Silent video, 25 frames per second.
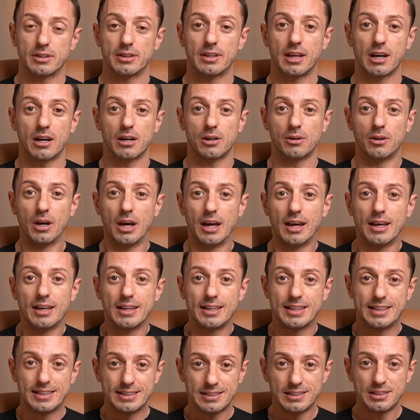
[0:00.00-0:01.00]
Now,
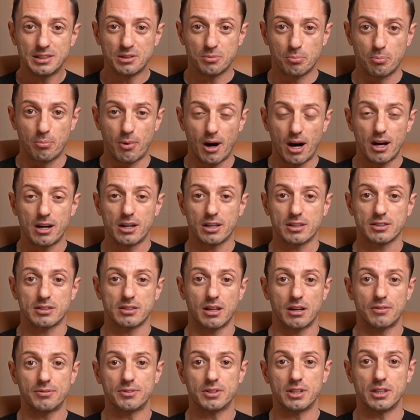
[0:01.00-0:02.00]
in the box
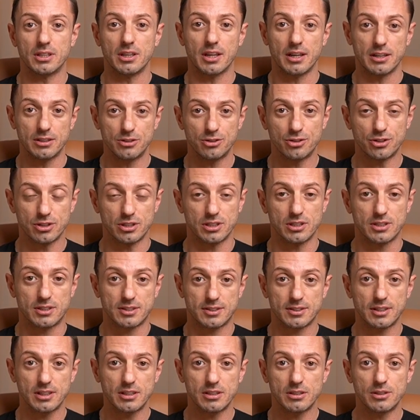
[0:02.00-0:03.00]
of the engine
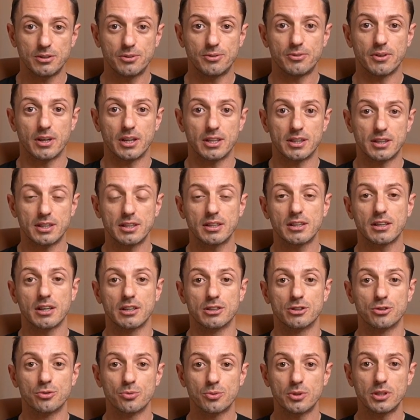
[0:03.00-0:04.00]
itself, I think
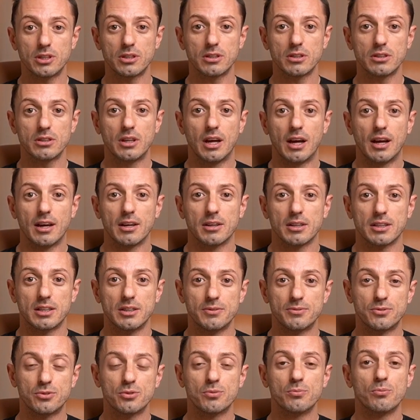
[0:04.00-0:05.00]
Unreal
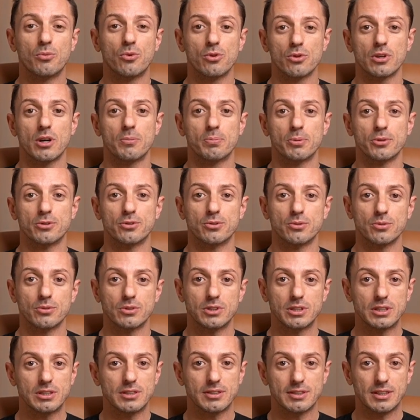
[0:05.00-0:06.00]
gives you more
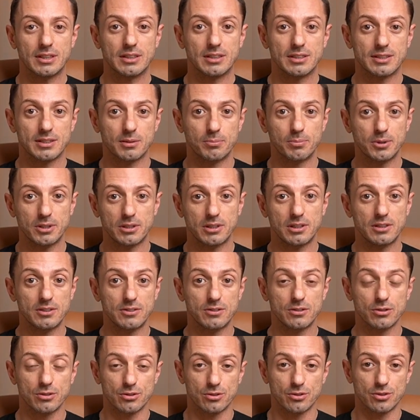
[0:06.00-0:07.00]
opportunities and it's a bit
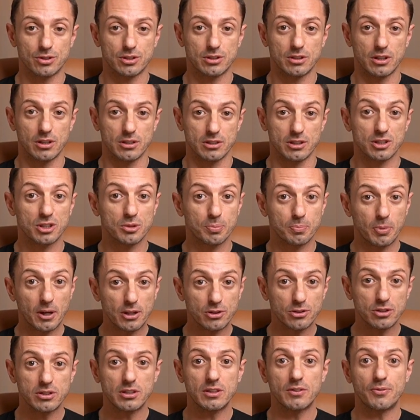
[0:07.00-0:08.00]
easier to start,
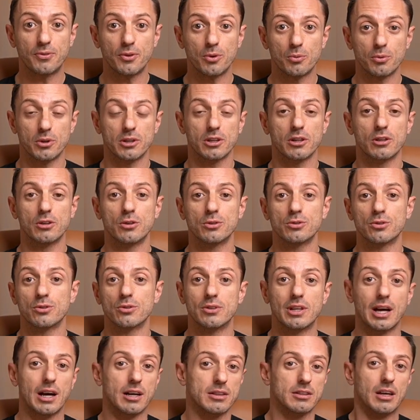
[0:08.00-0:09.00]
especially if you want to go to
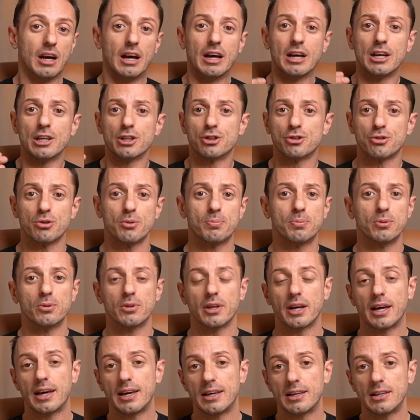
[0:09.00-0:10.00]
that
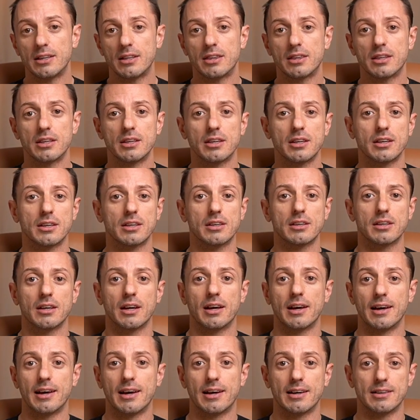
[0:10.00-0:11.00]
AAA thing
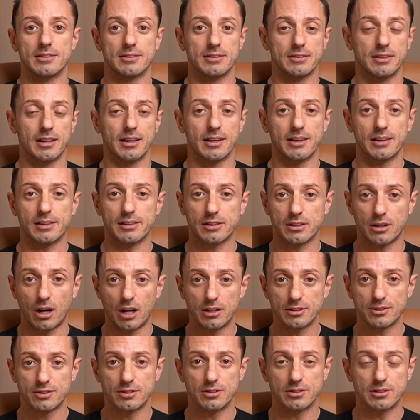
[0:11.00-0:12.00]
and like
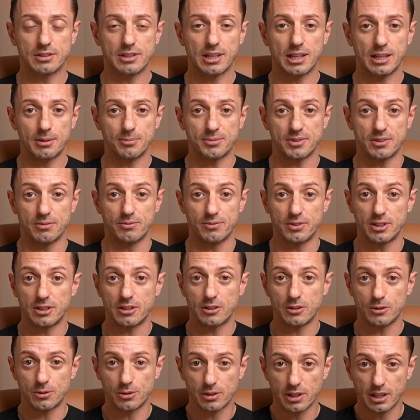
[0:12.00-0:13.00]
console games and
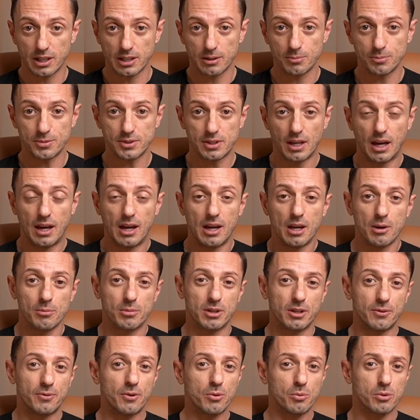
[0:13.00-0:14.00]
video games.
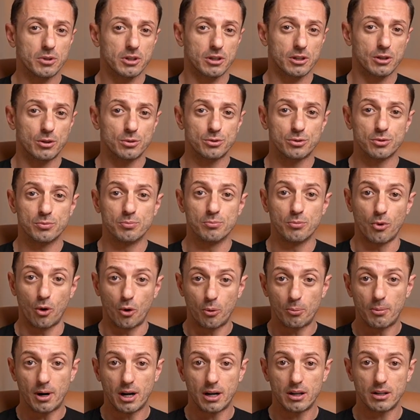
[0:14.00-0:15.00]
But if you want to go to
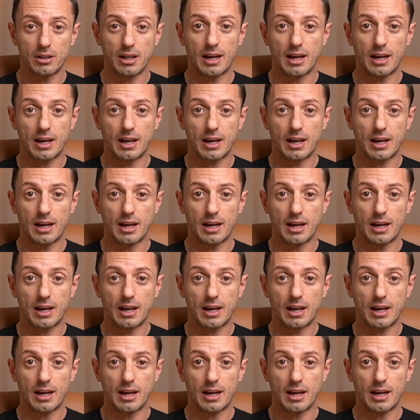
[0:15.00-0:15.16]
mobile